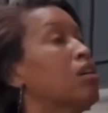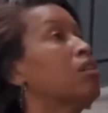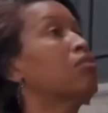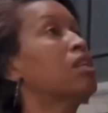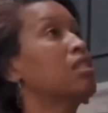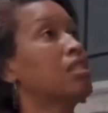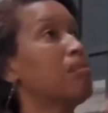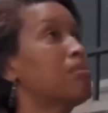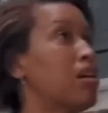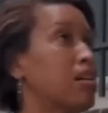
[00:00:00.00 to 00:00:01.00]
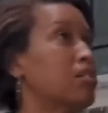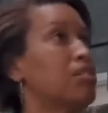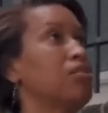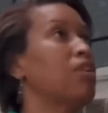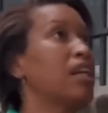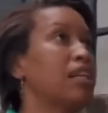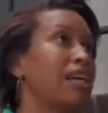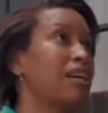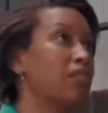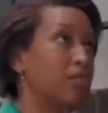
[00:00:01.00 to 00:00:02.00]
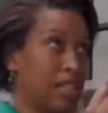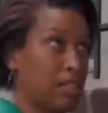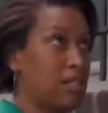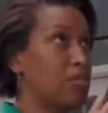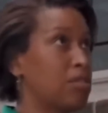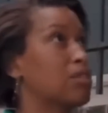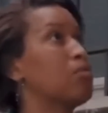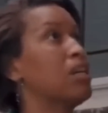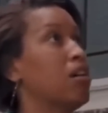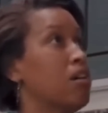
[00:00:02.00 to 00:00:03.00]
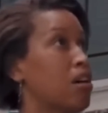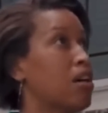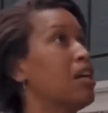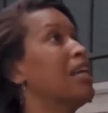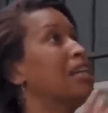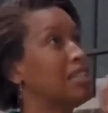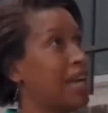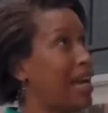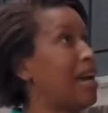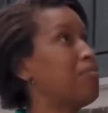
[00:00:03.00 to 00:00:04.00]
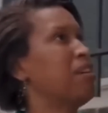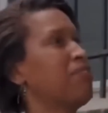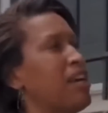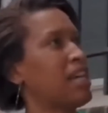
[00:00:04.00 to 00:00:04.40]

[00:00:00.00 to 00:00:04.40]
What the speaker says: The only reason I'm talking to you right now, as close as we are, is that I've been